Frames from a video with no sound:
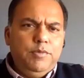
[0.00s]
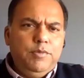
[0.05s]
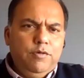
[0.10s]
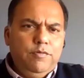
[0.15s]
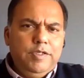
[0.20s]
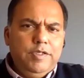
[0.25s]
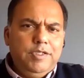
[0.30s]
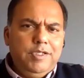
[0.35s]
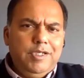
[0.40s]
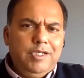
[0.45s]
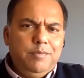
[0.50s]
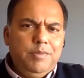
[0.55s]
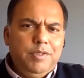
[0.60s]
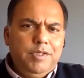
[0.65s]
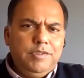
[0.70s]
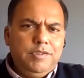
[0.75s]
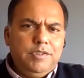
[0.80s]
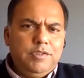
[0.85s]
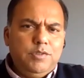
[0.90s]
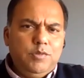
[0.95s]
pure fintech,
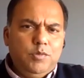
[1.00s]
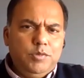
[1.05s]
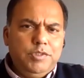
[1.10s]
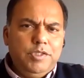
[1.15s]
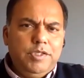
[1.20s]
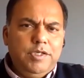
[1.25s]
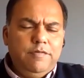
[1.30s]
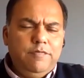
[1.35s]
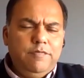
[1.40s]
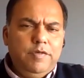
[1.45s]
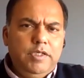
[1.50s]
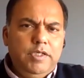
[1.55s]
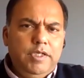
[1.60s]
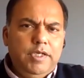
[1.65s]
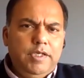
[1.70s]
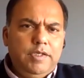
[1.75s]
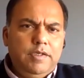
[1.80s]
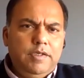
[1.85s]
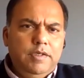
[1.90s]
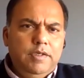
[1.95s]
but is associated
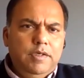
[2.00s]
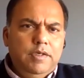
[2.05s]
fintech.